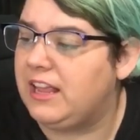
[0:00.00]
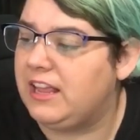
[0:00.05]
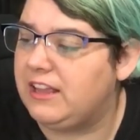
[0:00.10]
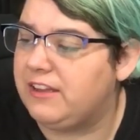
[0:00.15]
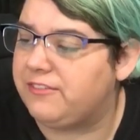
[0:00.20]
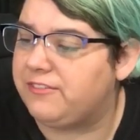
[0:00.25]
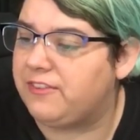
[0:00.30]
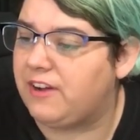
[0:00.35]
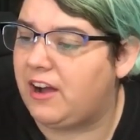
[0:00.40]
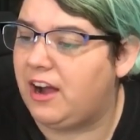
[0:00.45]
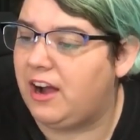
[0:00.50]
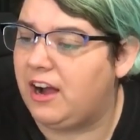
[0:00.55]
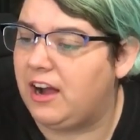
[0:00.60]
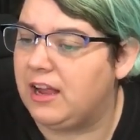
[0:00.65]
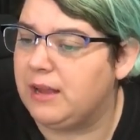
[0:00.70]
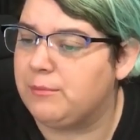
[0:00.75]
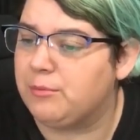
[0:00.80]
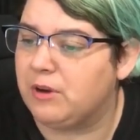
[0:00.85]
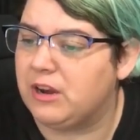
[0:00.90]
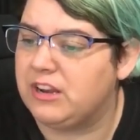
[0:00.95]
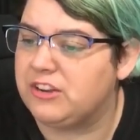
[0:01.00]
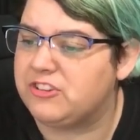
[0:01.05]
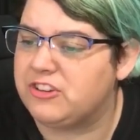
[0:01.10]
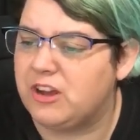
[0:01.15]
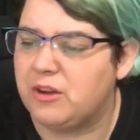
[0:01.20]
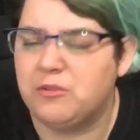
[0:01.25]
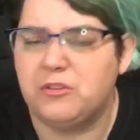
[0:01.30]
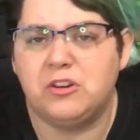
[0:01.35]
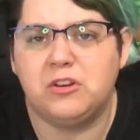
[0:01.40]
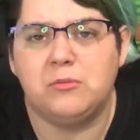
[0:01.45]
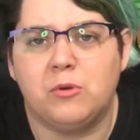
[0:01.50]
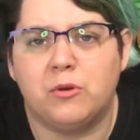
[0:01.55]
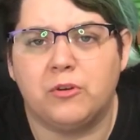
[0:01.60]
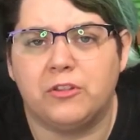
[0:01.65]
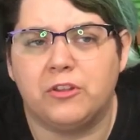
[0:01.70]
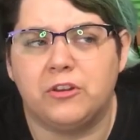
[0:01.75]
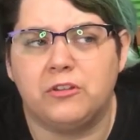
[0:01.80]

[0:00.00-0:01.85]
if I branch out more